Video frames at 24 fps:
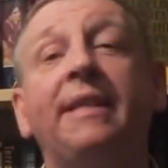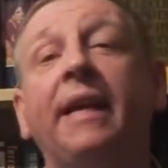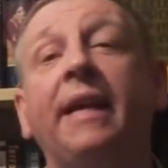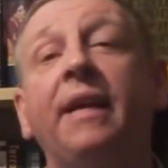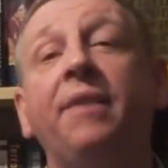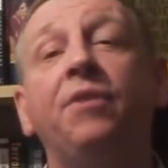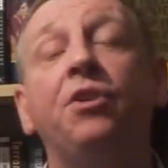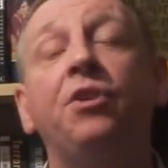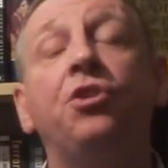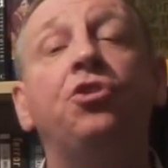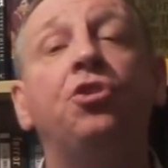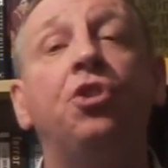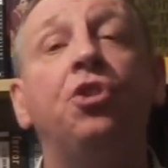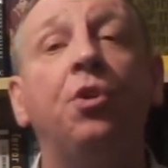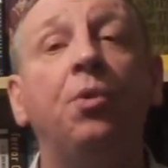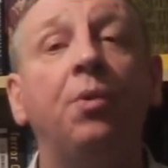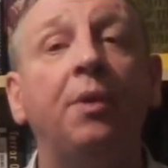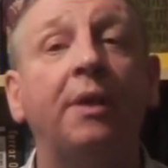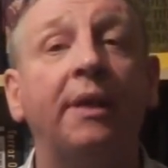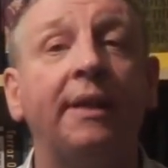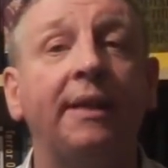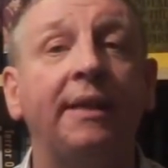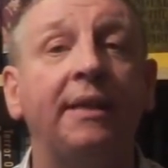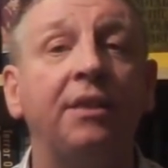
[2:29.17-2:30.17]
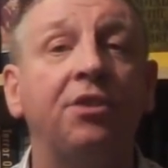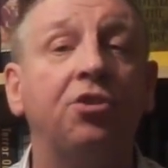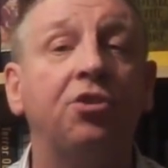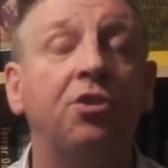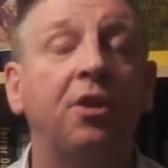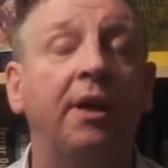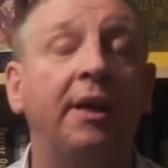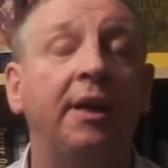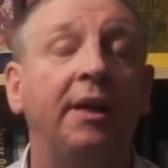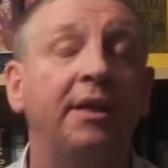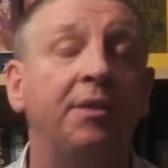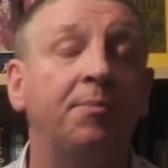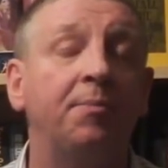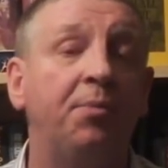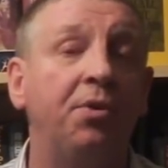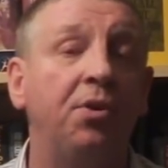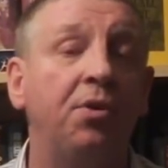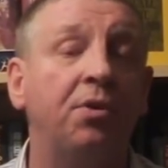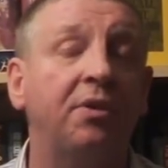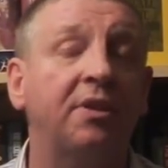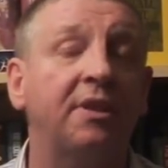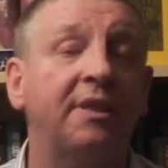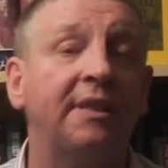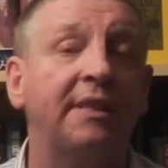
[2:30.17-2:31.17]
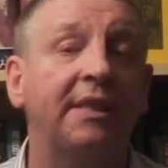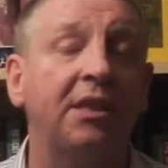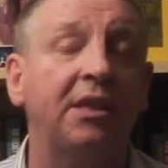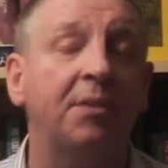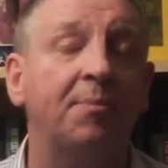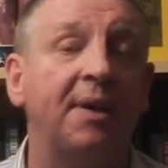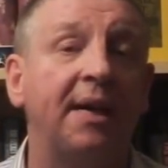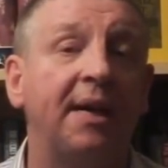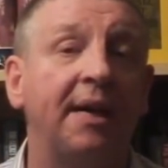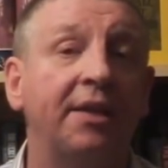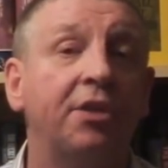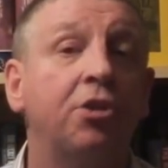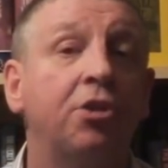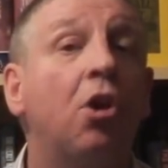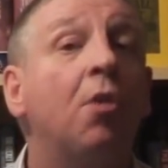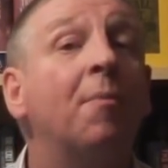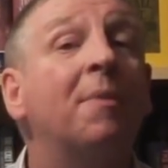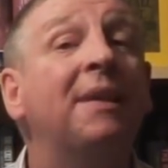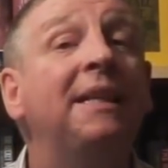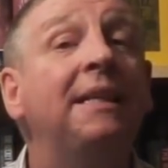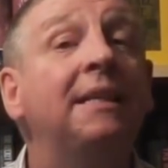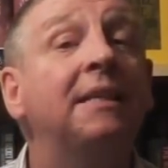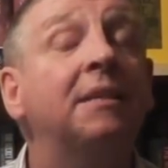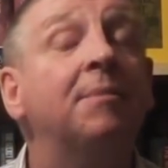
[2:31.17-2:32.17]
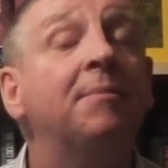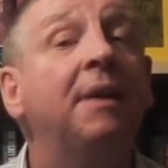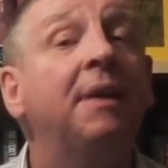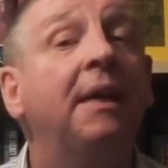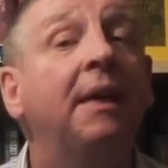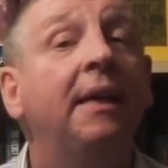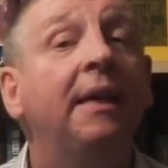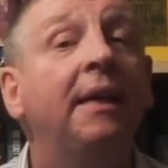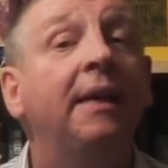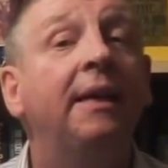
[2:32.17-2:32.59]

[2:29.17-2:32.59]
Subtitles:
David Duke, in his book, The Secret Behind Communism,